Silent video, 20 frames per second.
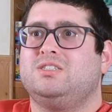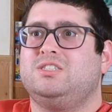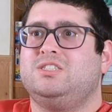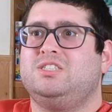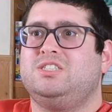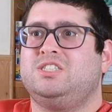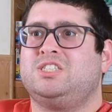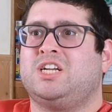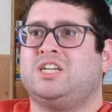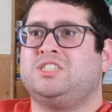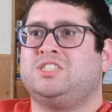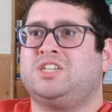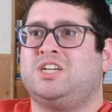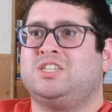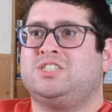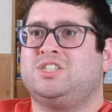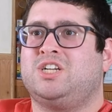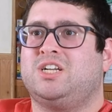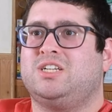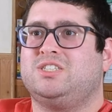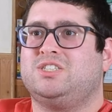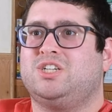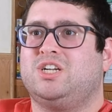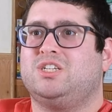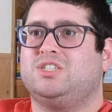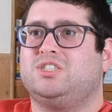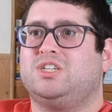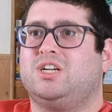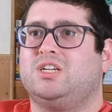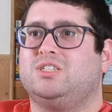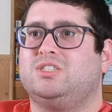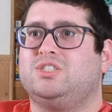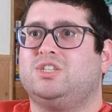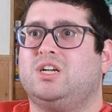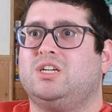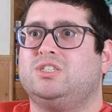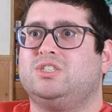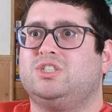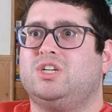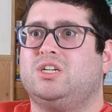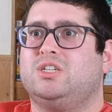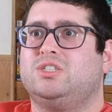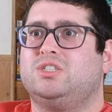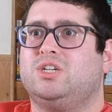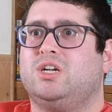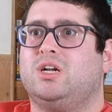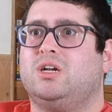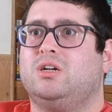Shit, shit, shit, shit, shit, shit, shit, shit.